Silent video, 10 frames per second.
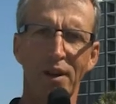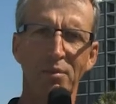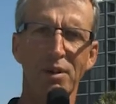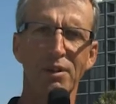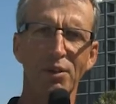I've
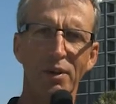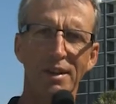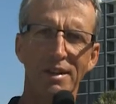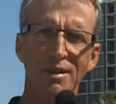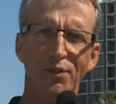been
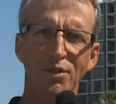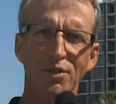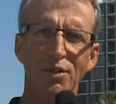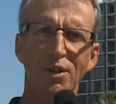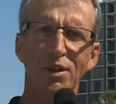doing this for
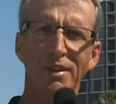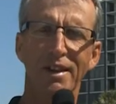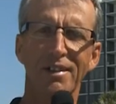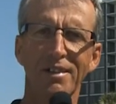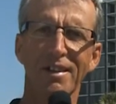so long
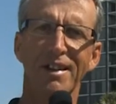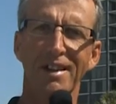now.